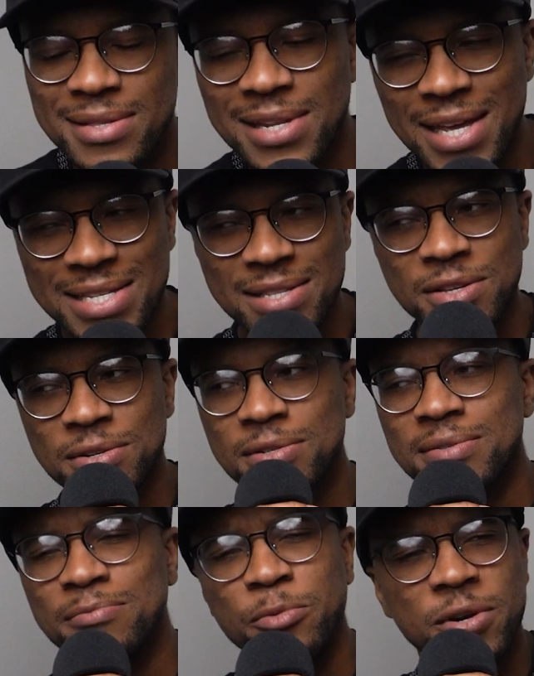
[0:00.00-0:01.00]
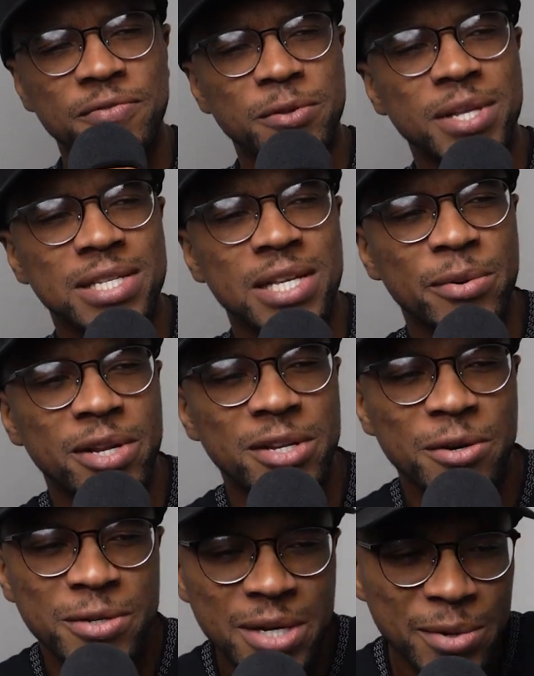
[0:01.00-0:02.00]
The next little workflow test I wanna
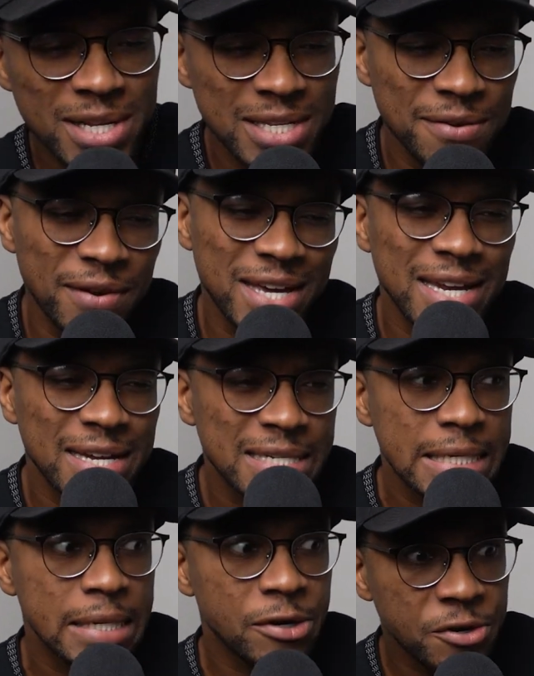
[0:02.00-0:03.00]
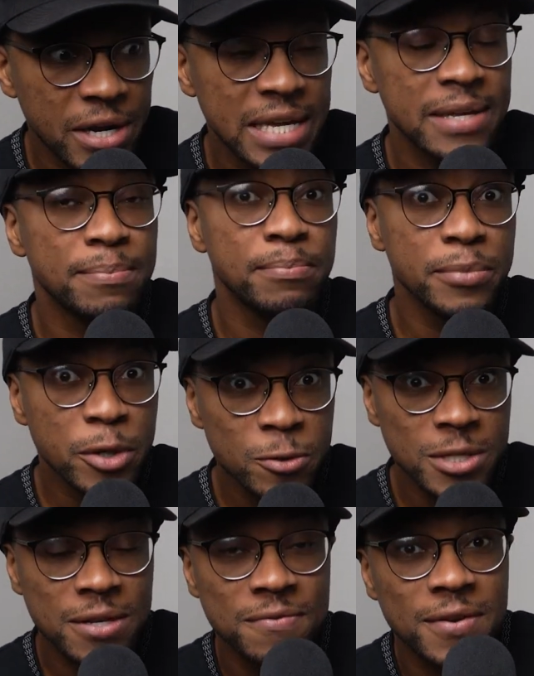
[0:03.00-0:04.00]
do is I wanna see if I can actually create
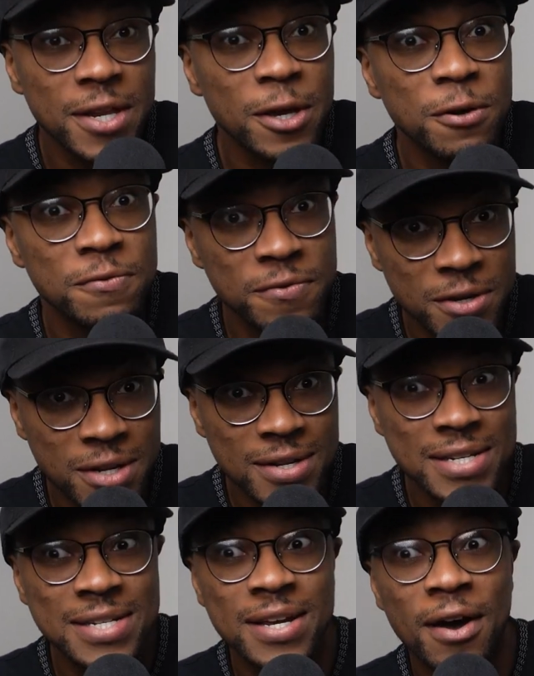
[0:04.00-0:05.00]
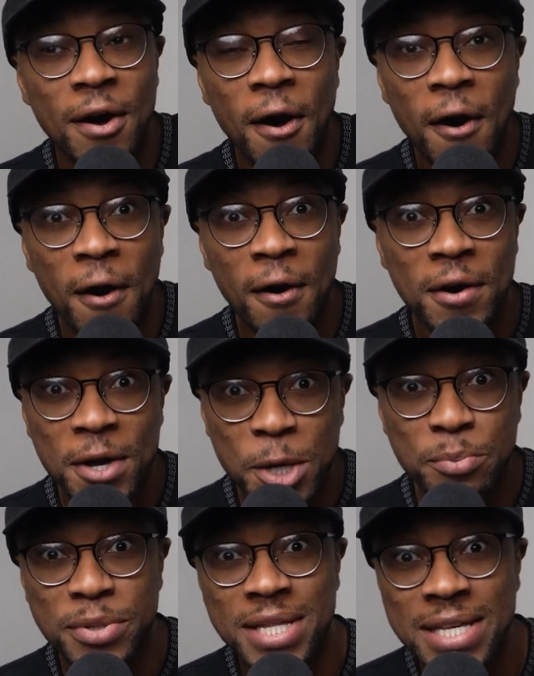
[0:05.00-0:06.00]
music video footage all
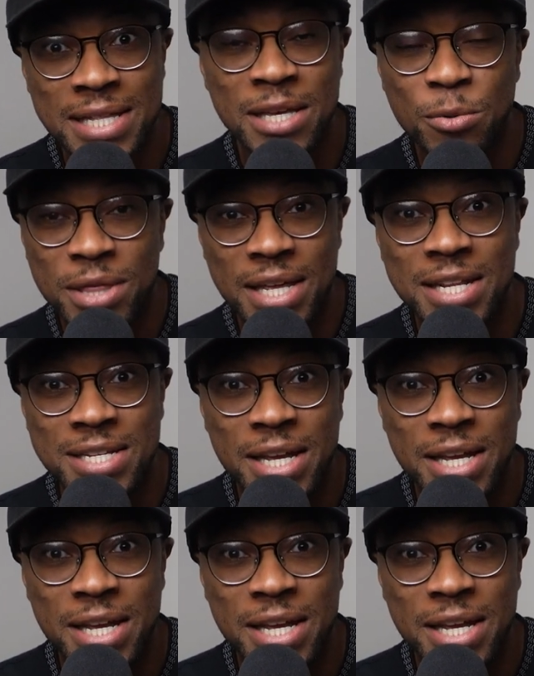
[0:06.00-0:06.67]
completely within